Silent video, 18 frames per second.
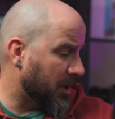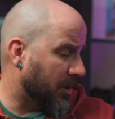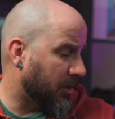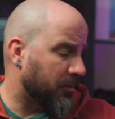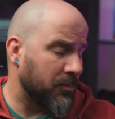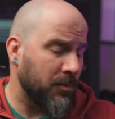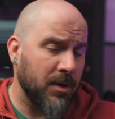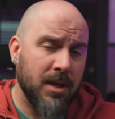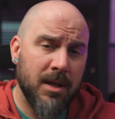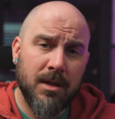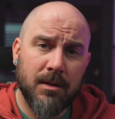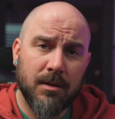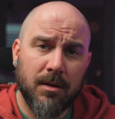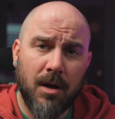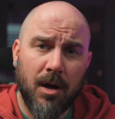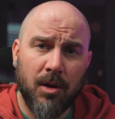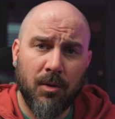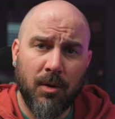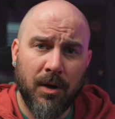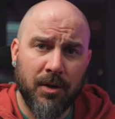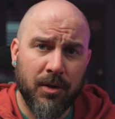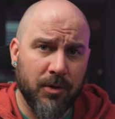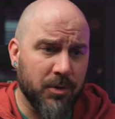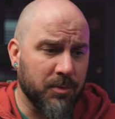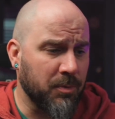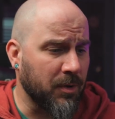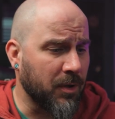3, Apos Audio
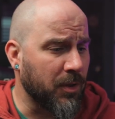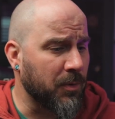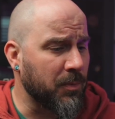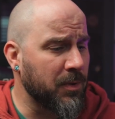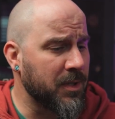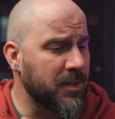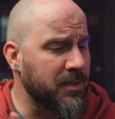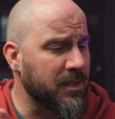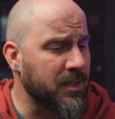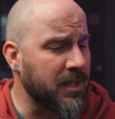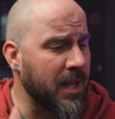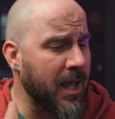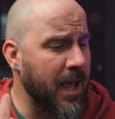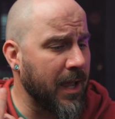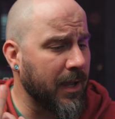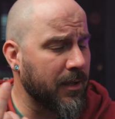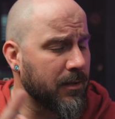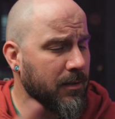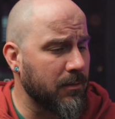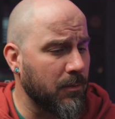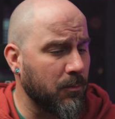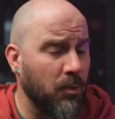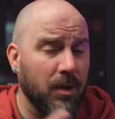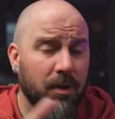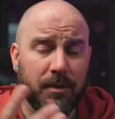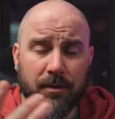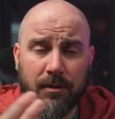Spring 3 as the DAC,
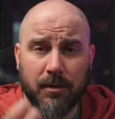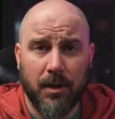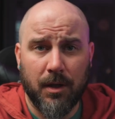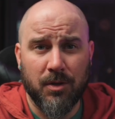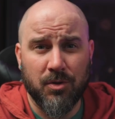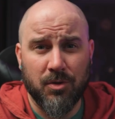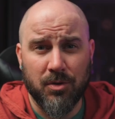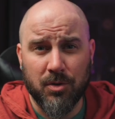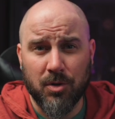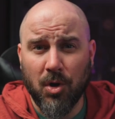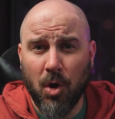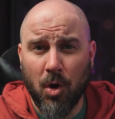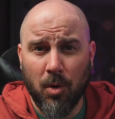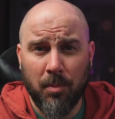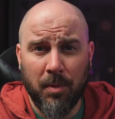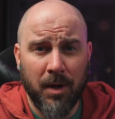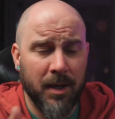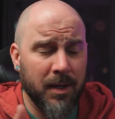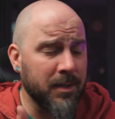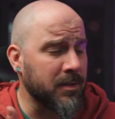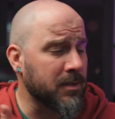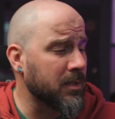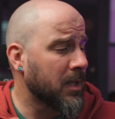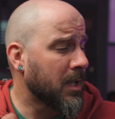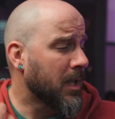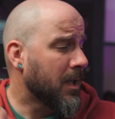I was using Qobuz.